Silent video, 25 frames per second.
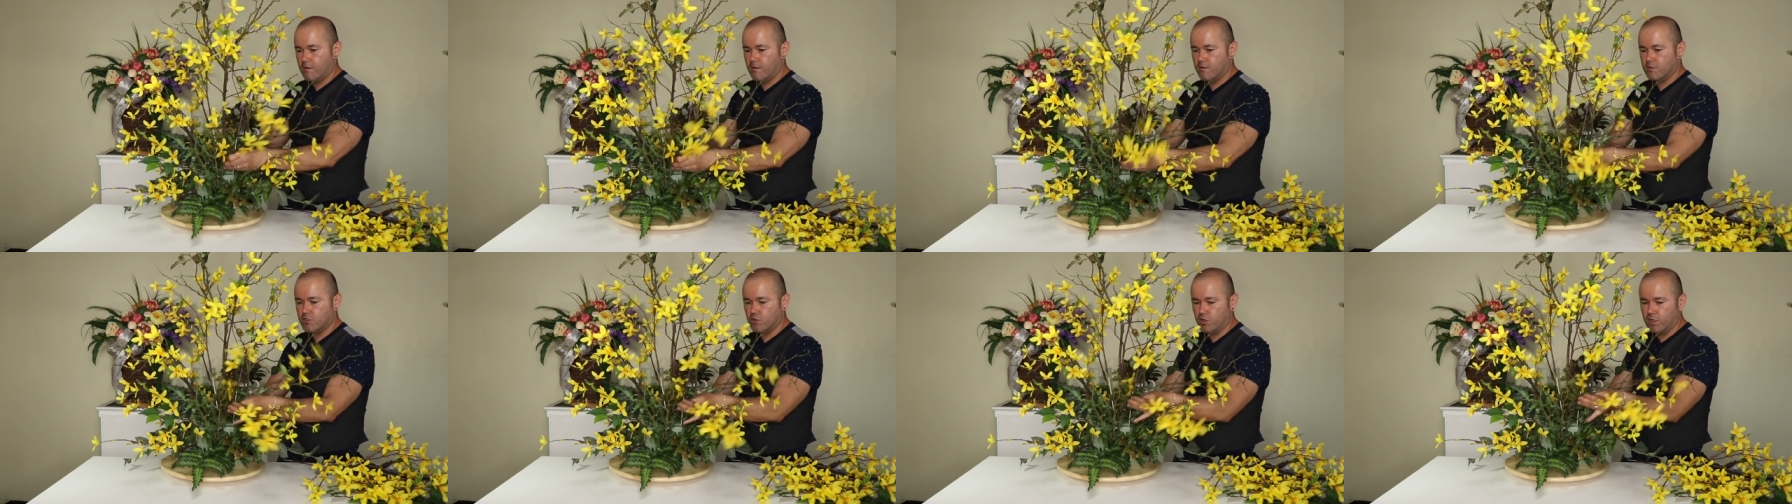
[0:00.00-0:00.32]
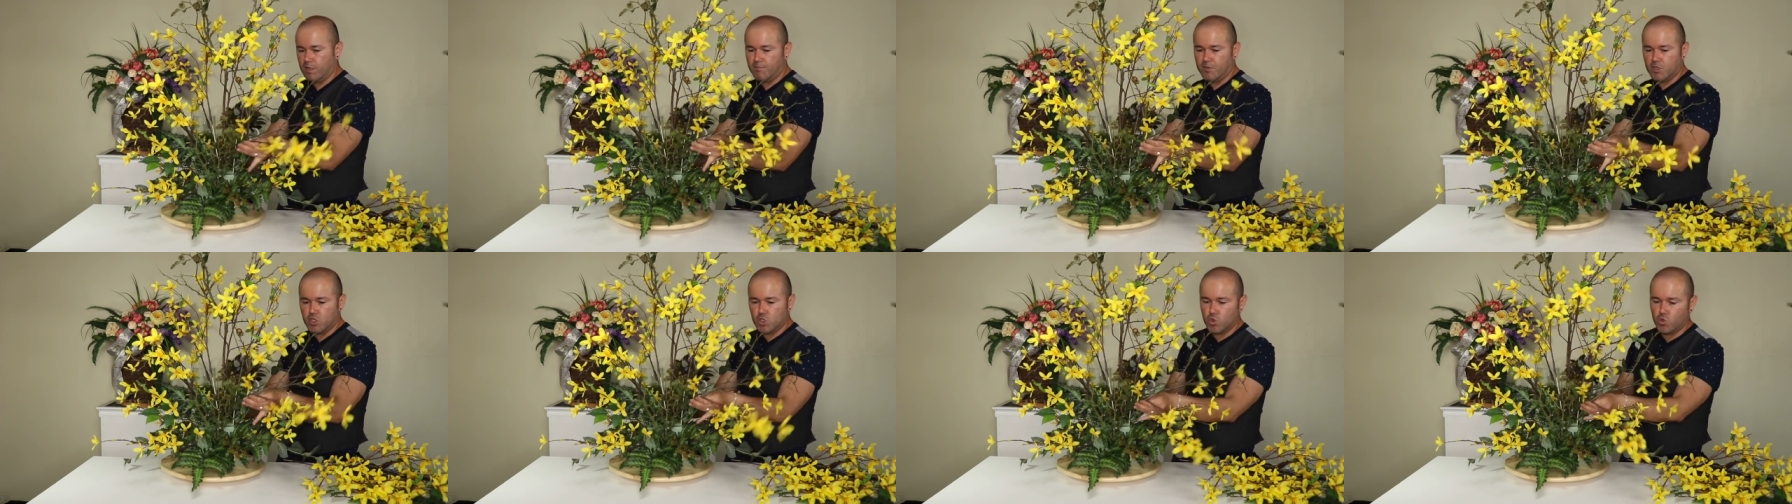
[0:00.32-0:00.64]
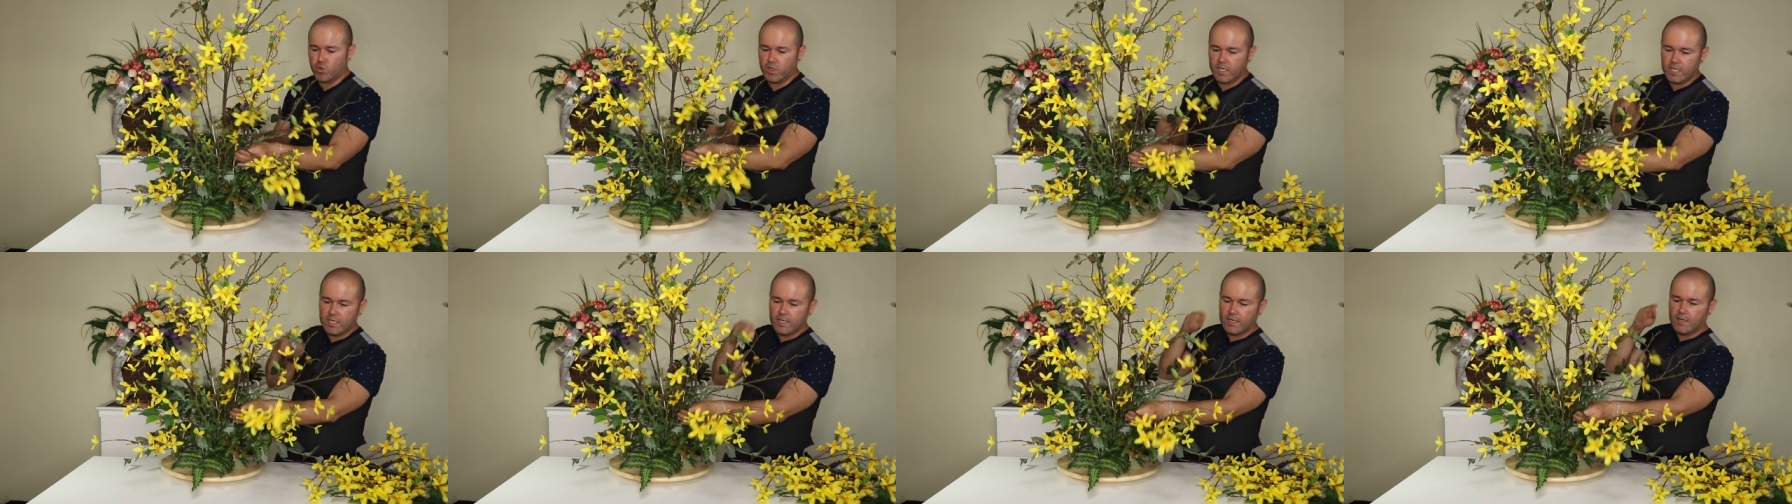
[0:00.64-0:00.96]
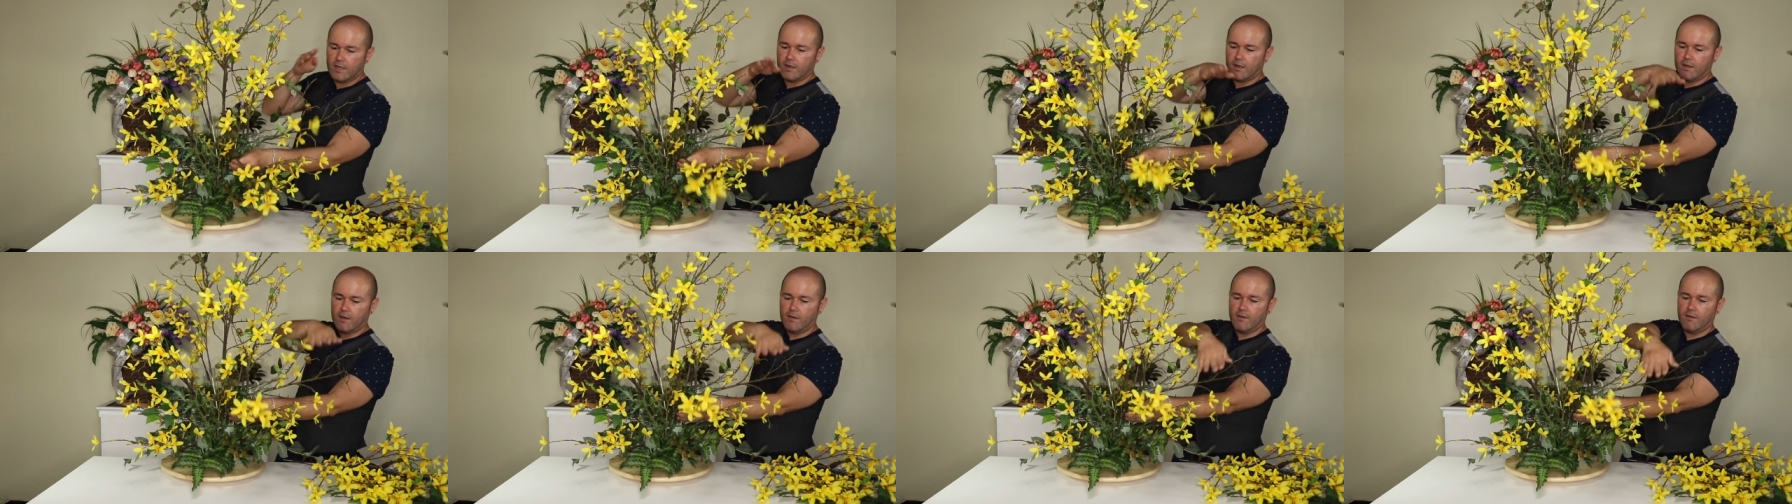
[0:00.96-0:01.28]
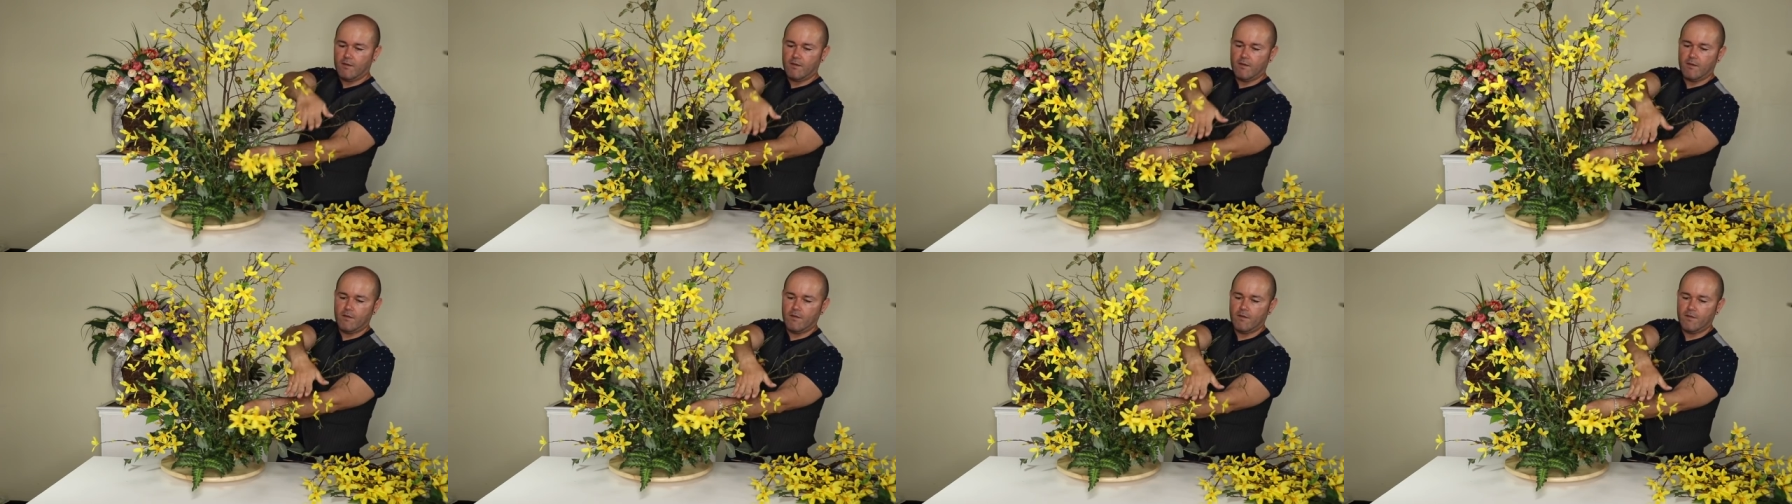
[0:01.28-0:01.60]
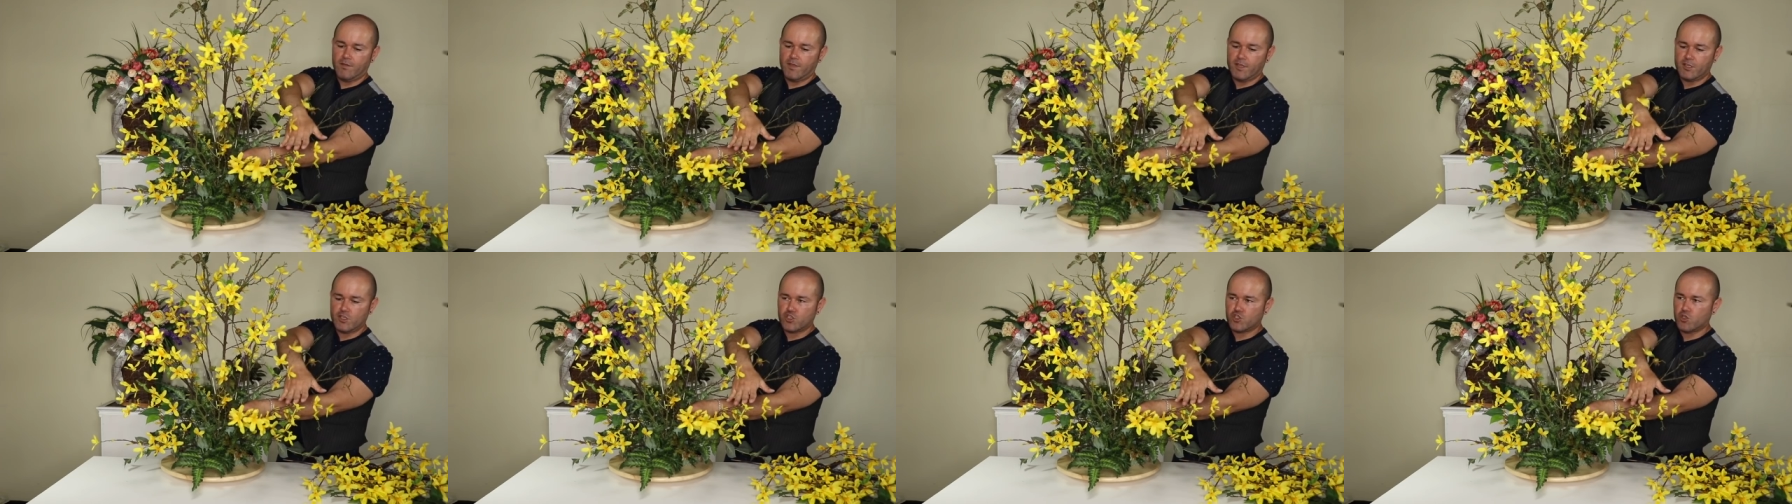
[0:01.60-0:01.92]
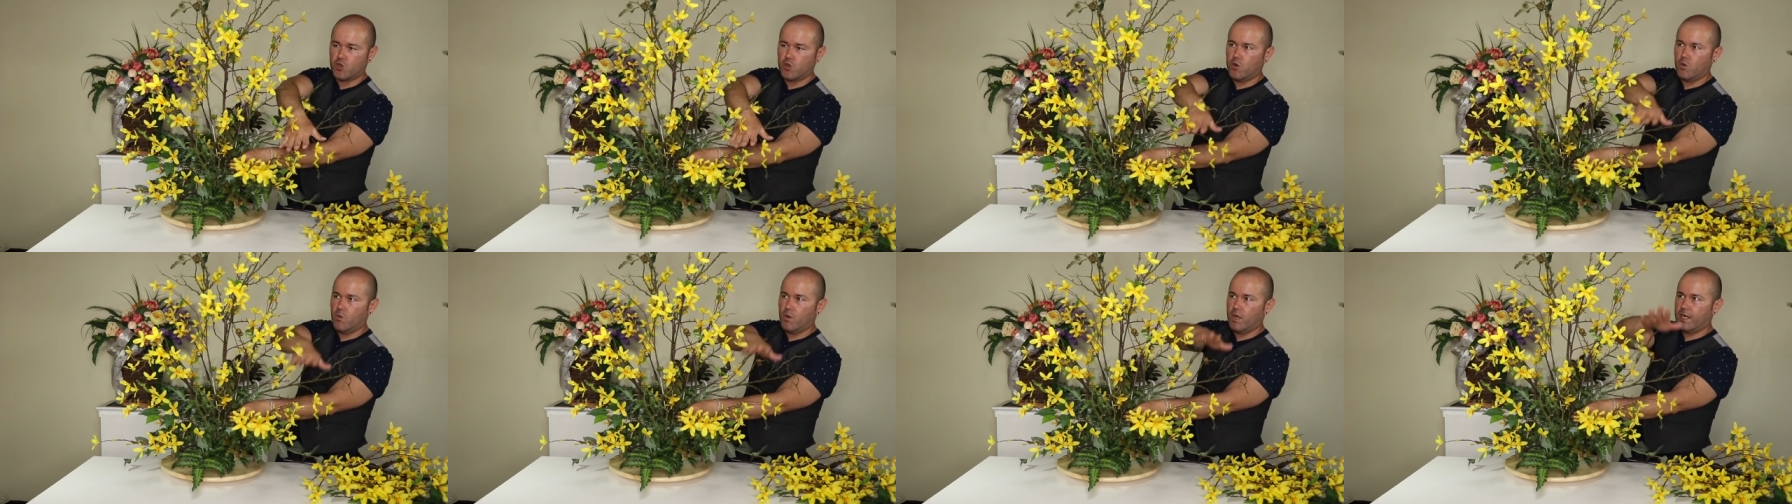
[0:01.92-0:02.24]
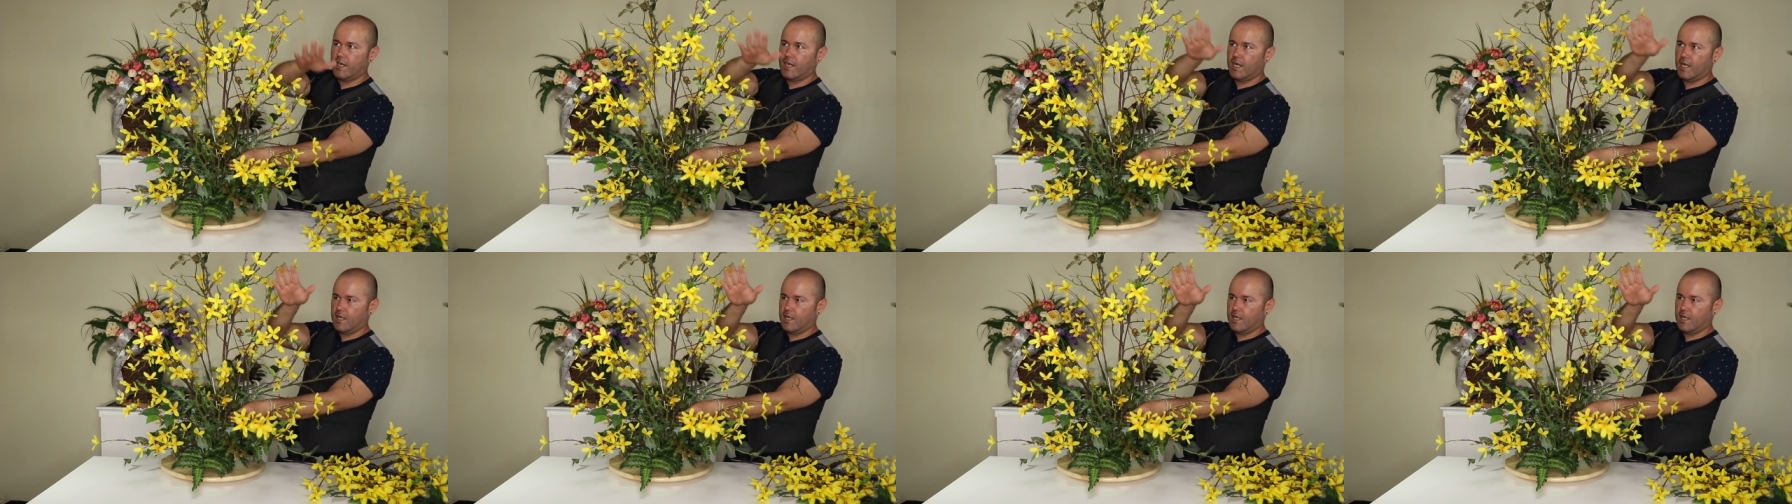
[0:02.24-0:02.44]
so in between the short one